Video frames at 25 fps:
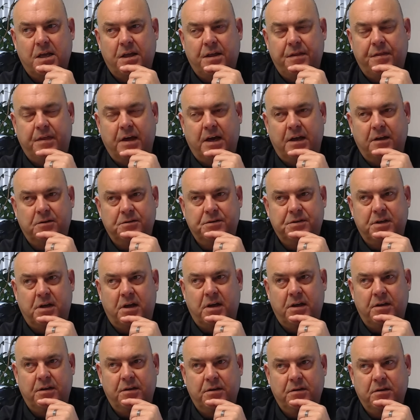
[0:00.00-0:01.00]
They
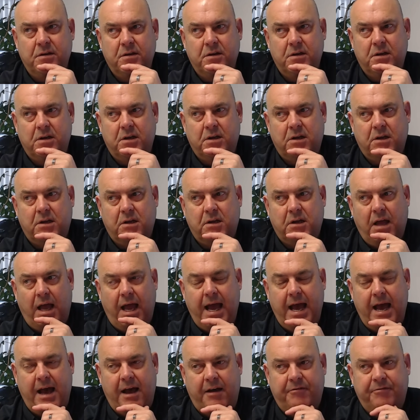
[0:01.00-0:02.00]
also
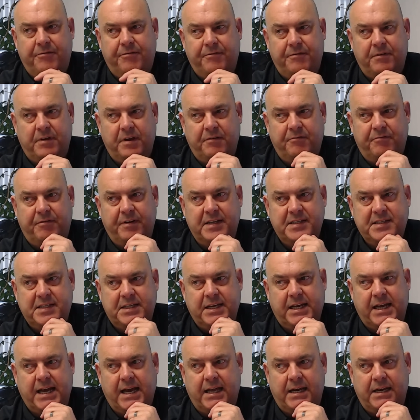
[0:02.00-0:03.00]
have
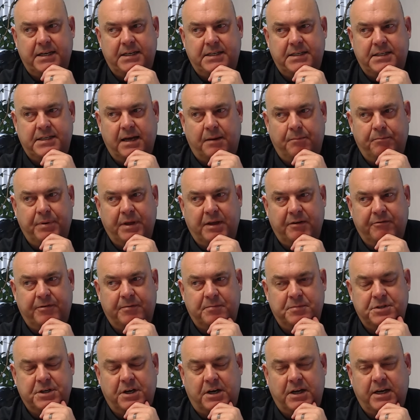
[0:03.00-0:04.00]
investigated dumping from
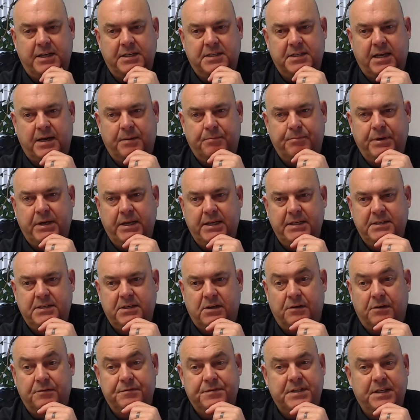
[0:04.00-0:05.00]
Chinese companies
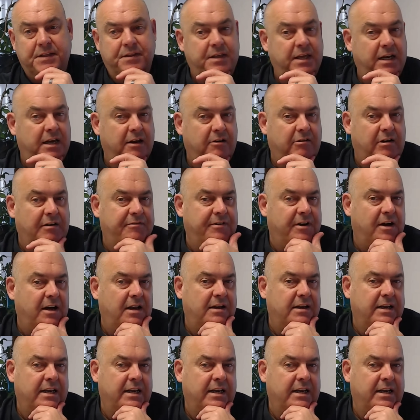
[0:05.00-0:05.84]
of synthetic graphite